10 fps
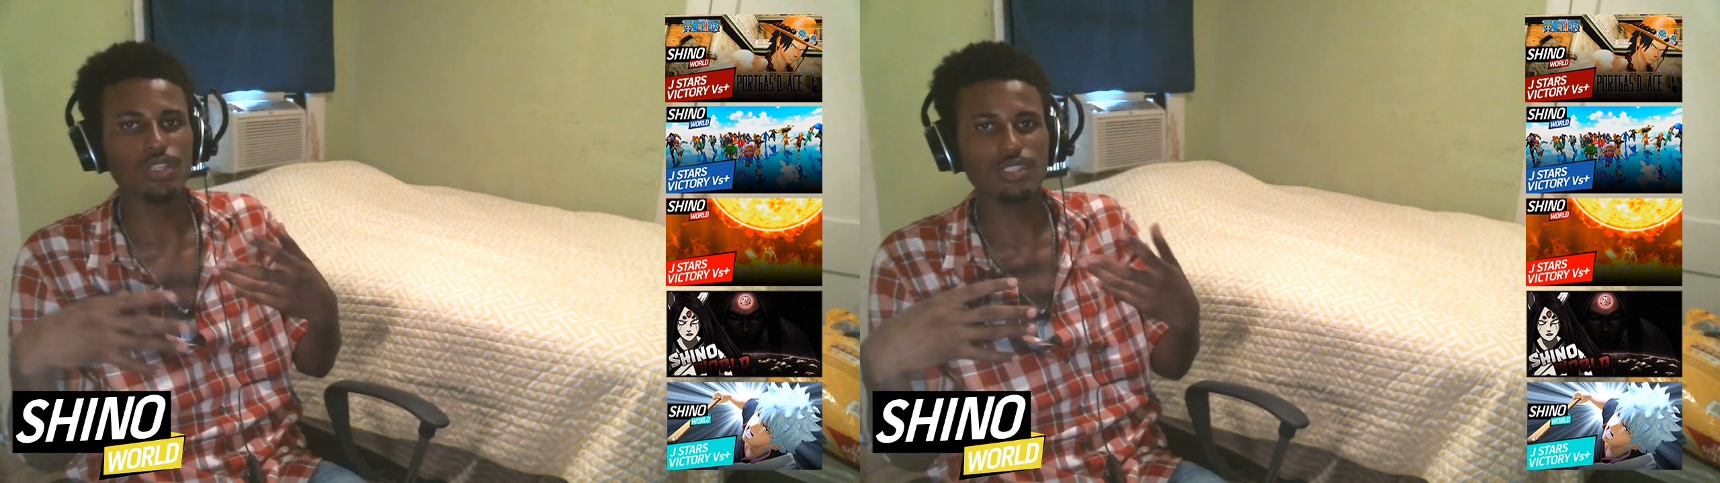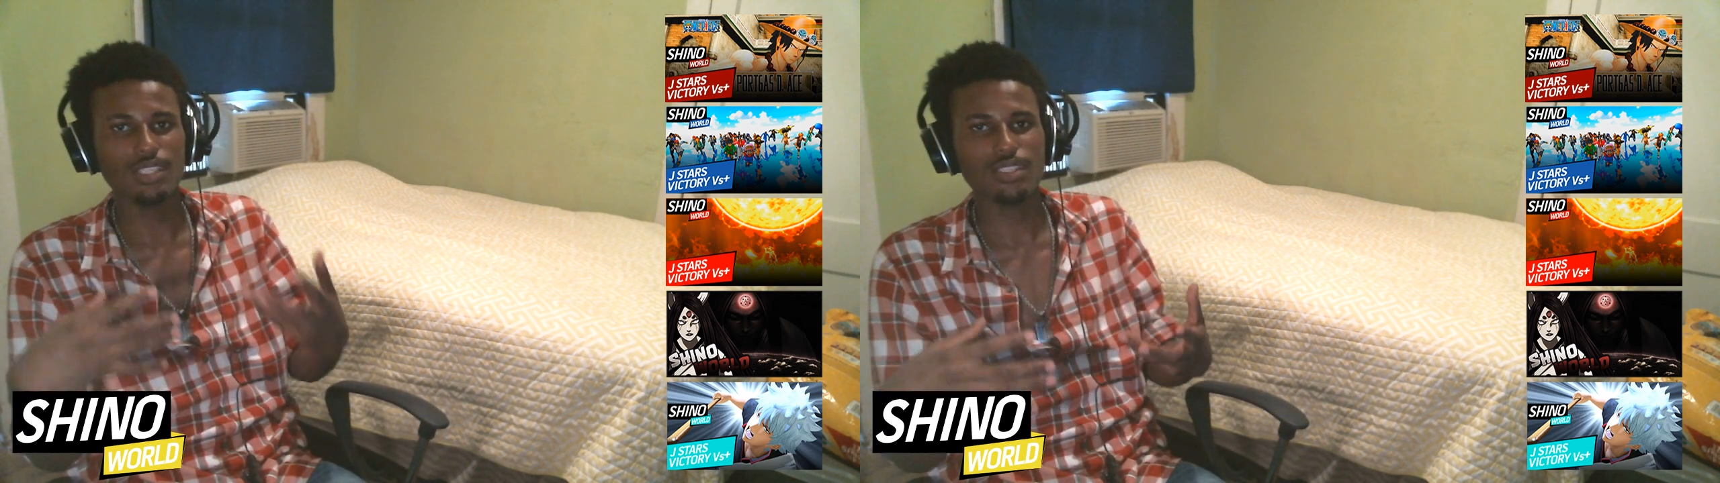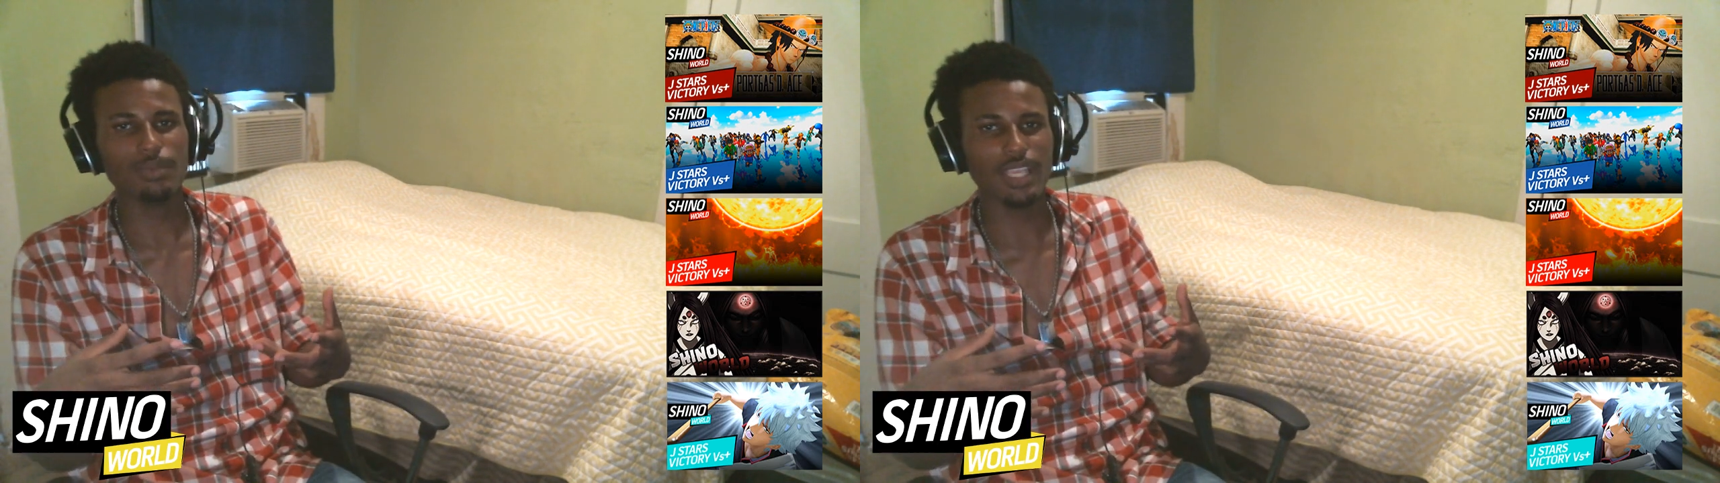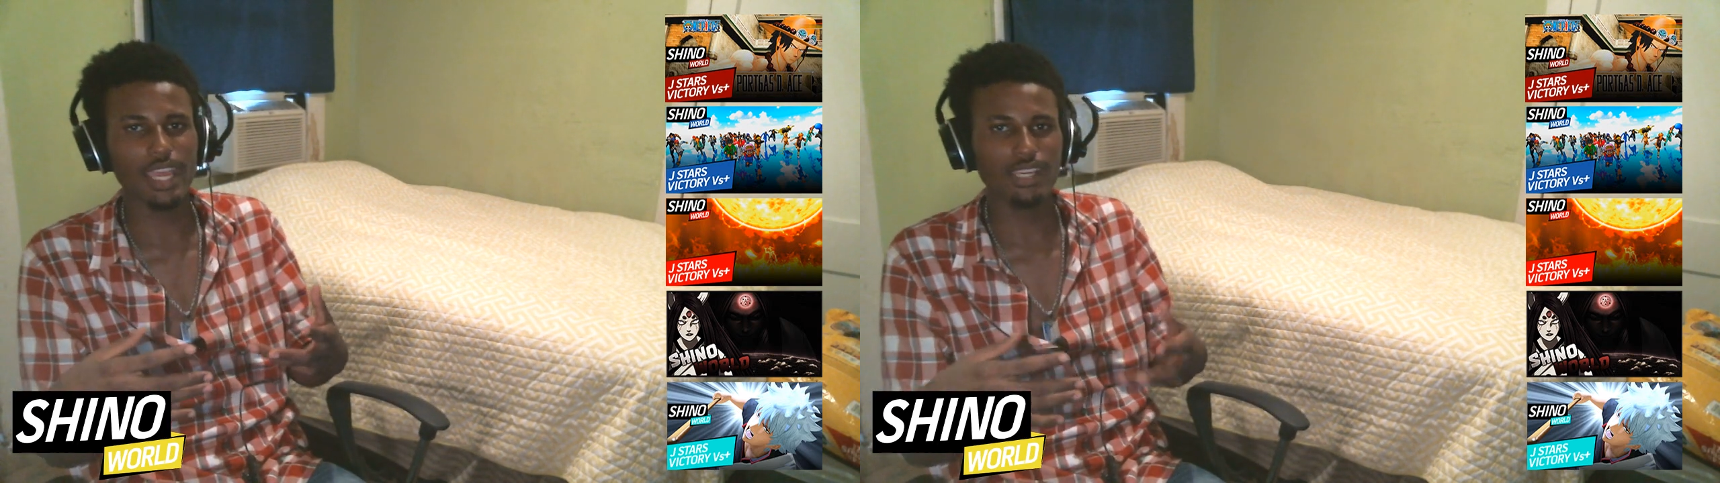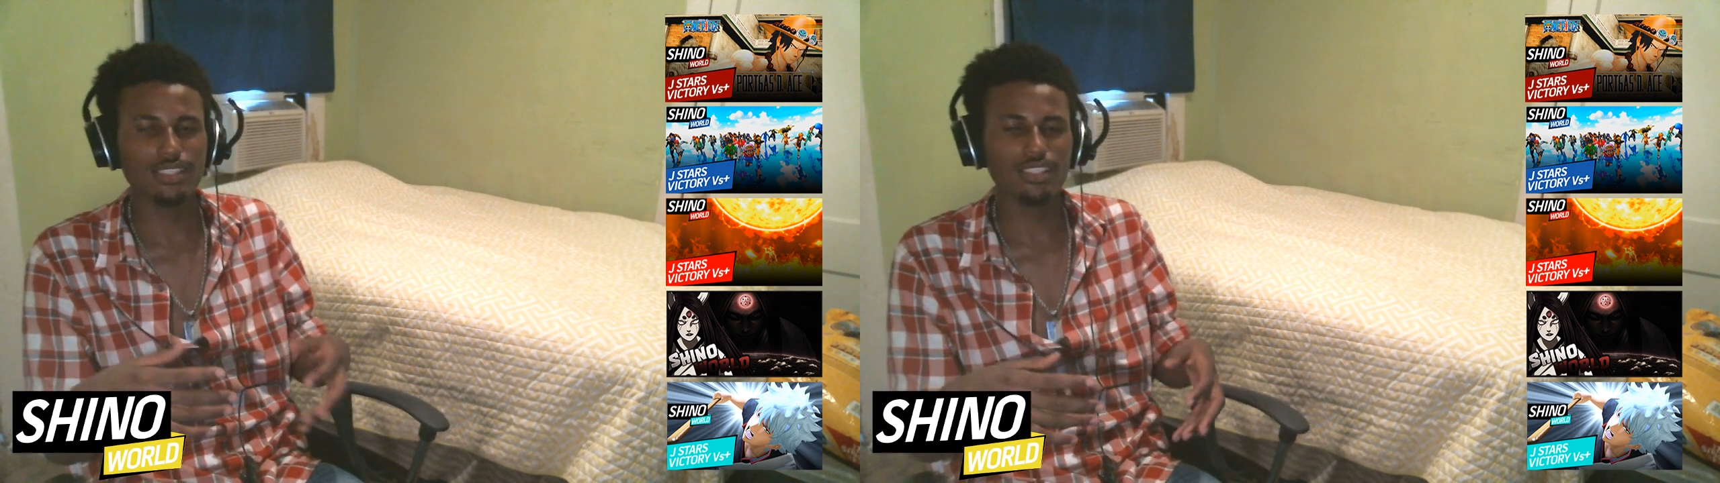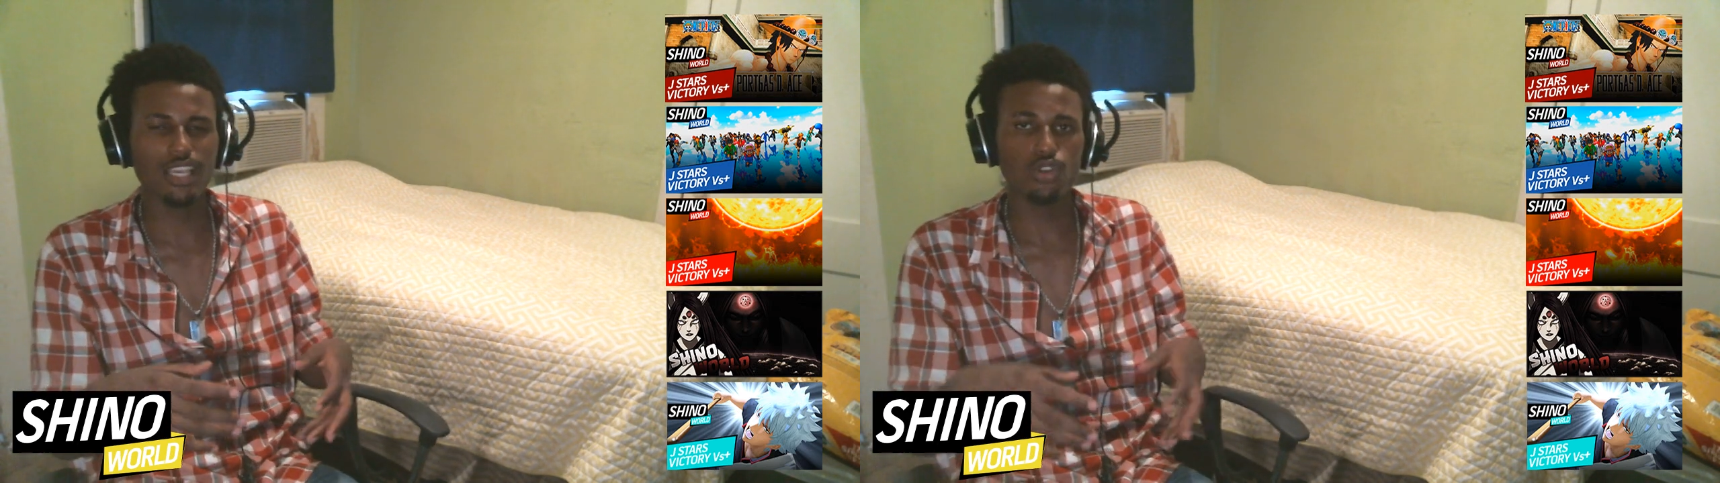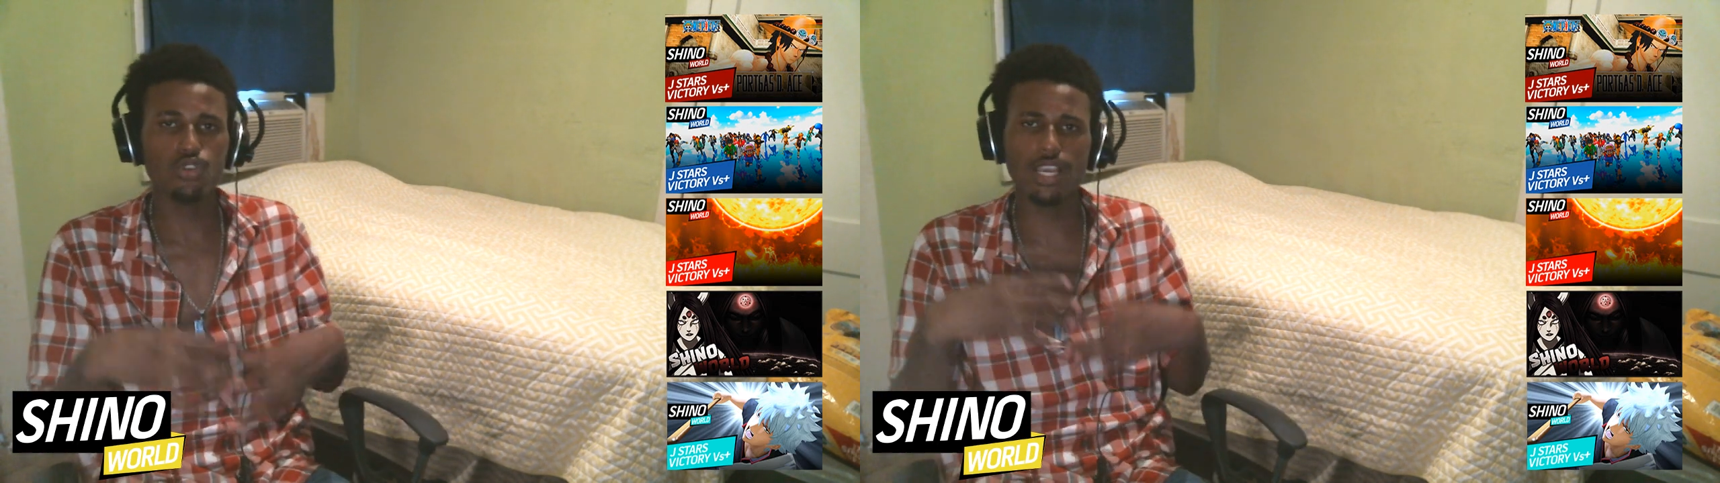want to see something added to the channel,